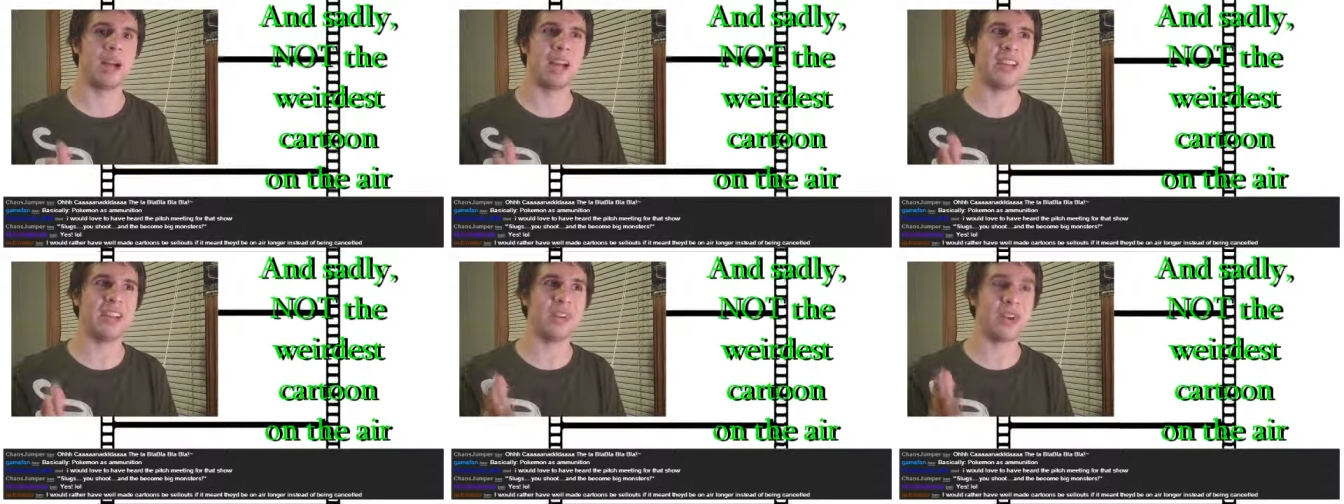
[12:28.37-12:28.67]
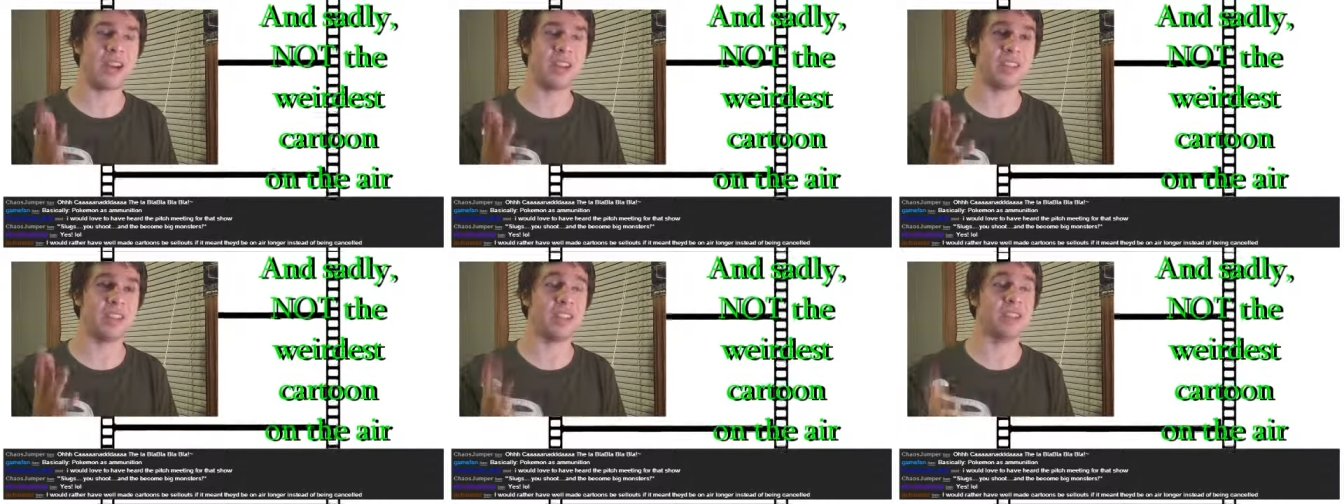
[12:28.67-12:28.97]
I
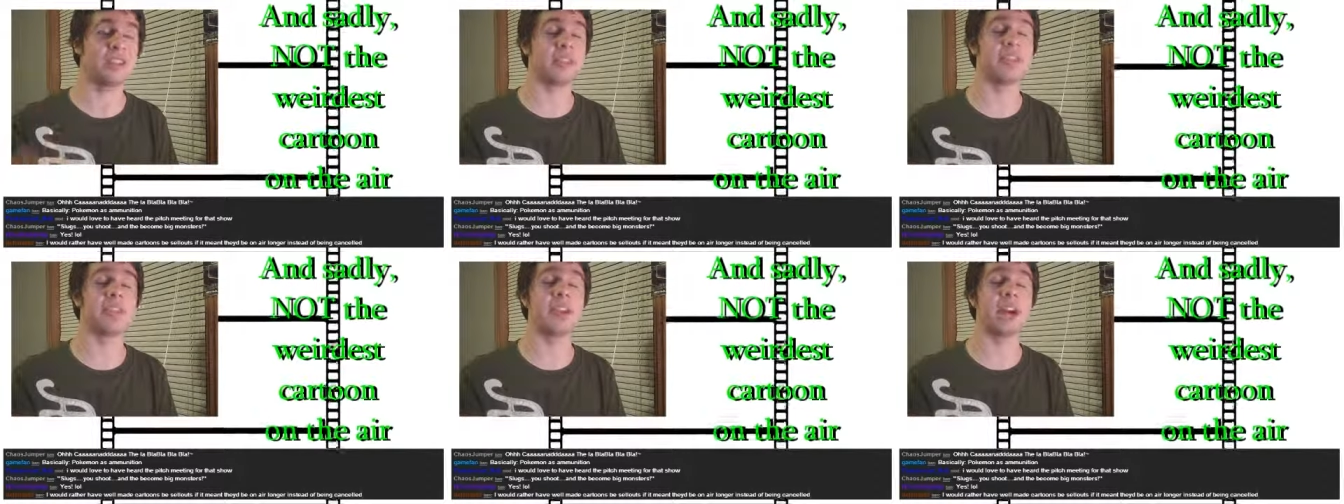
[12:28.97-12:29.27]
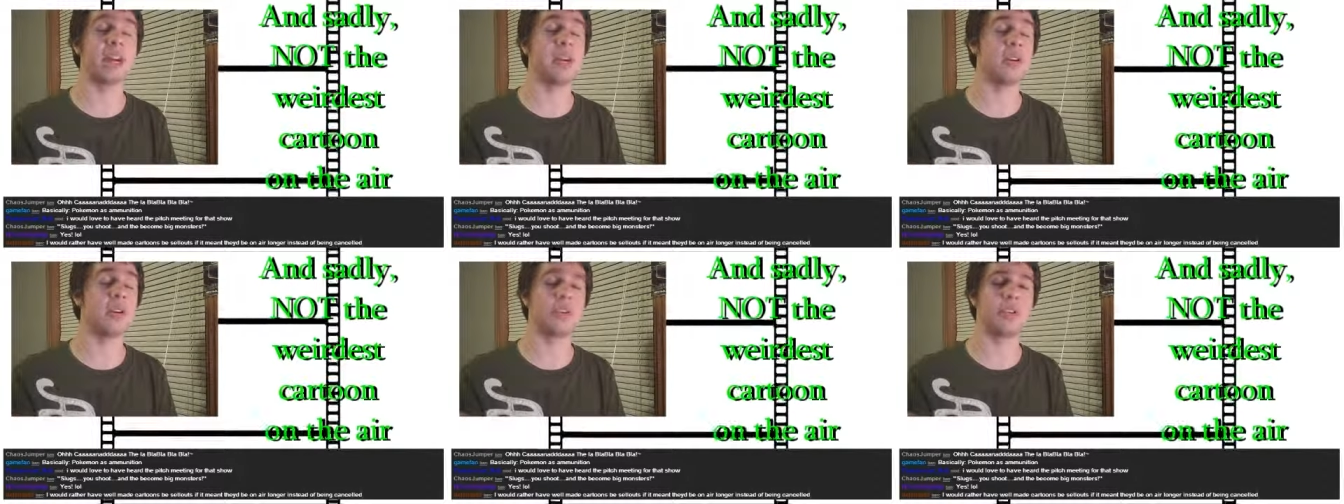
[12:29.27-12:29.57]
don't have a
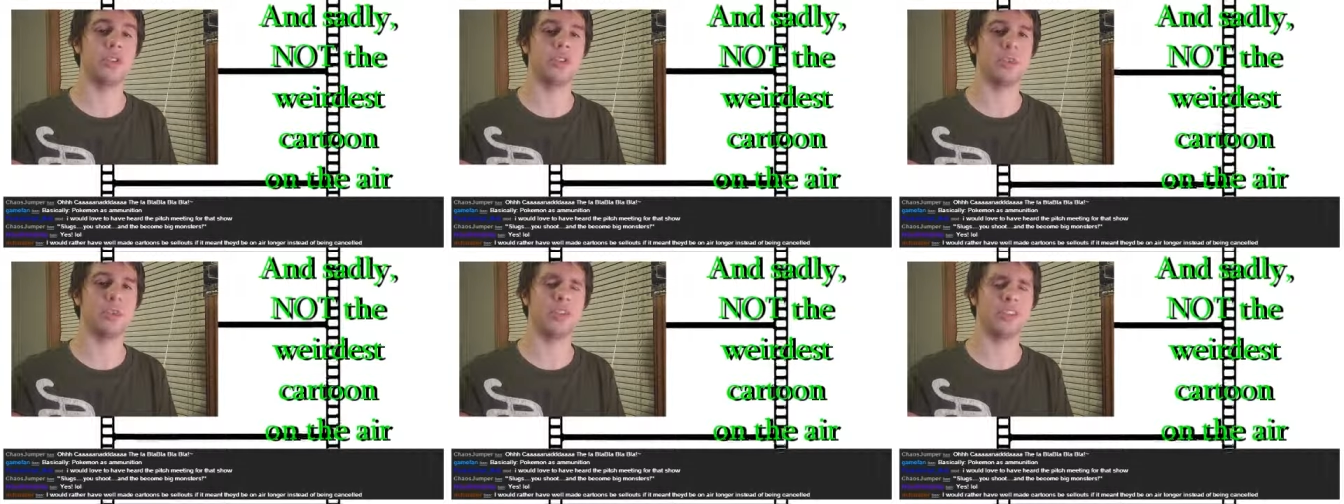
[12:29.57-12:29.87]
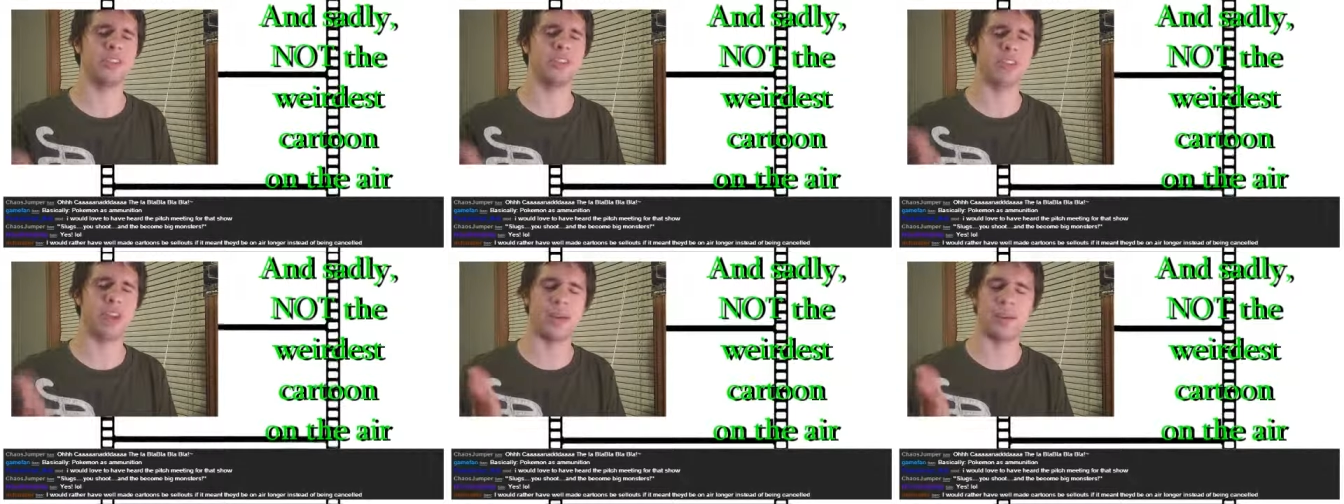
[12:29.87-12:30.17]
desire to, but
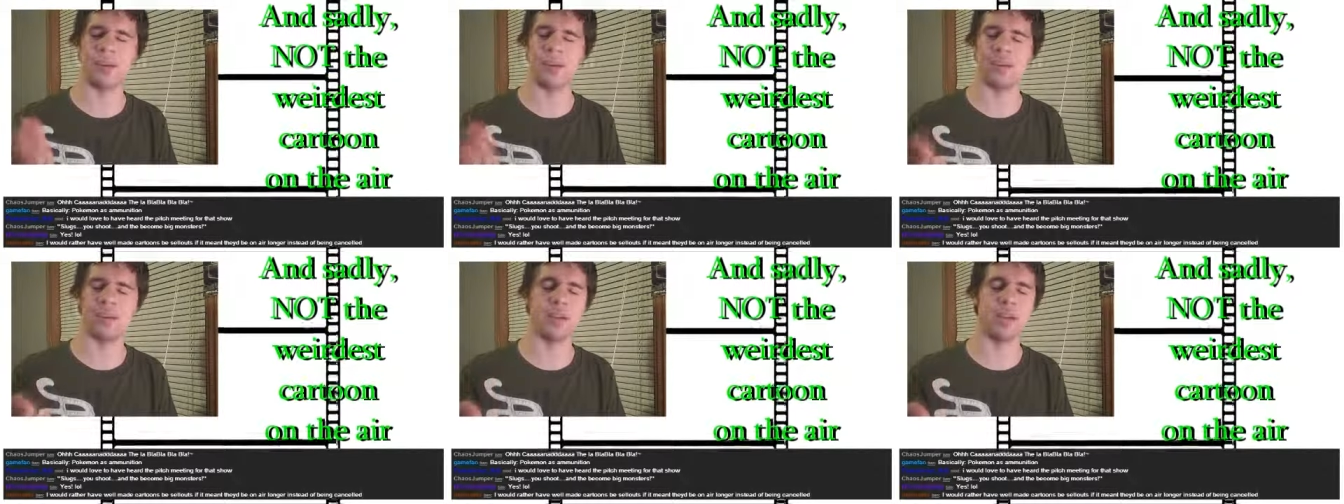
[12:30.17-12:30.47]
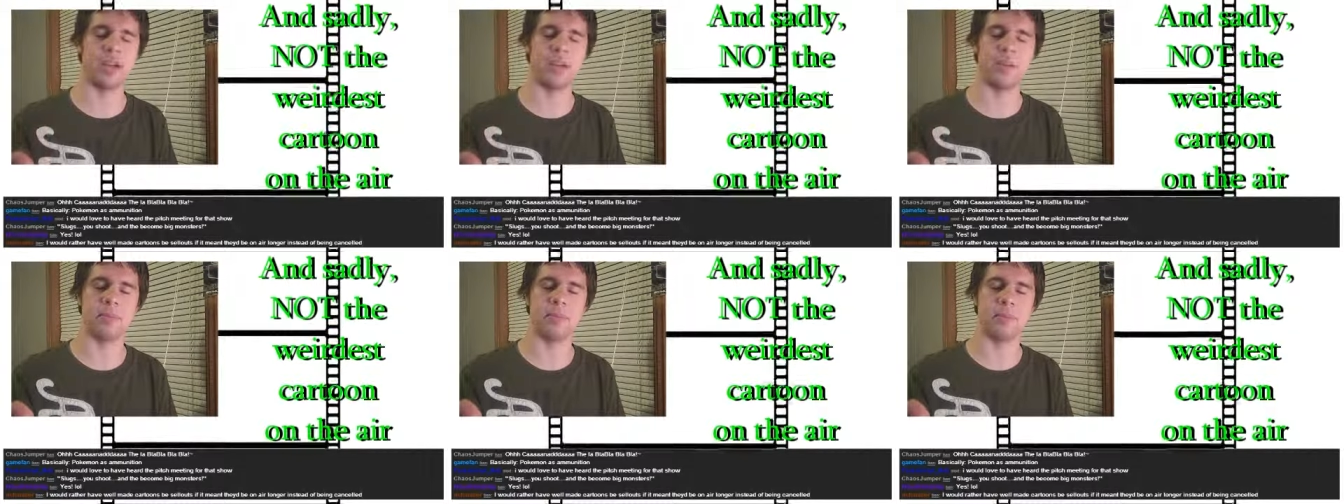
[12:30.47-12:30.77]
it's obviously
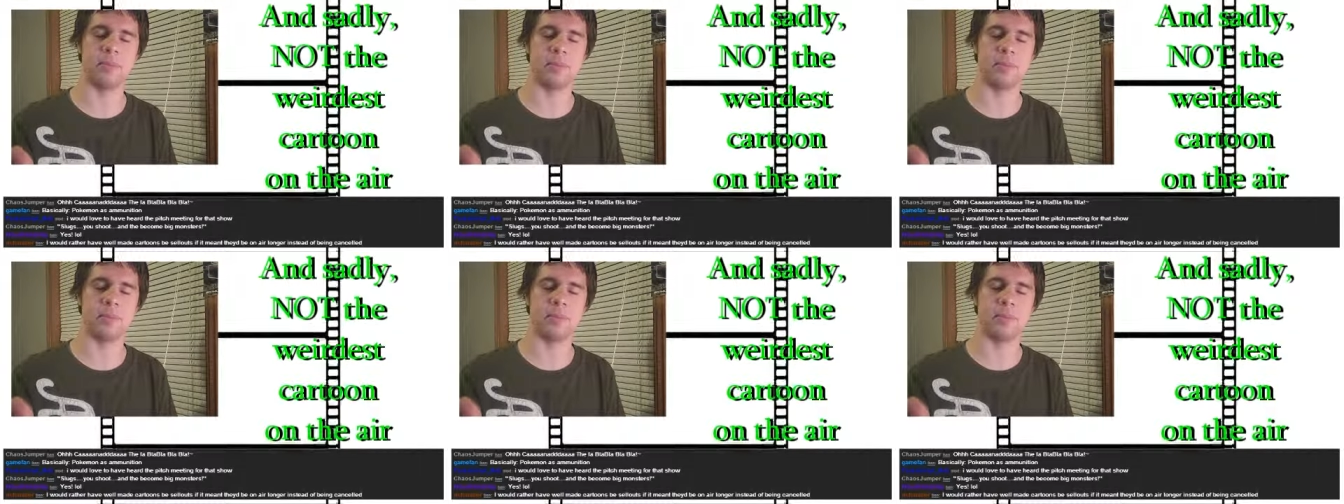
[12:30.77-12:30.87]
not